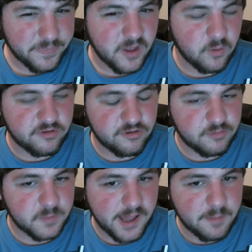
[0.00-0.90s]
with 2
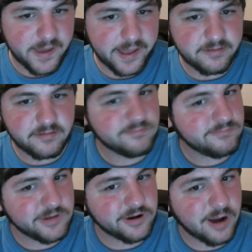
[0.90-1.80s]
supply pads,
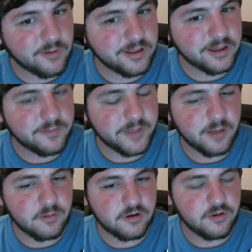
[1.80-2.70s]
you're not really going to be
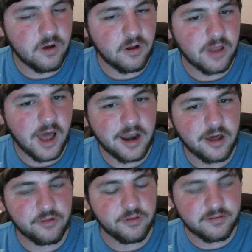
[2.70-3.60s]
able to do a whole lot
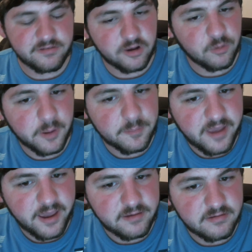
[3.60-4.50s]
other than single pump
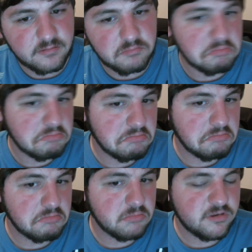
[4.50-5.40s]
tanks.
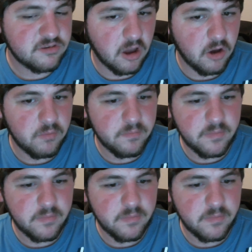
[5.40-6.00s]
So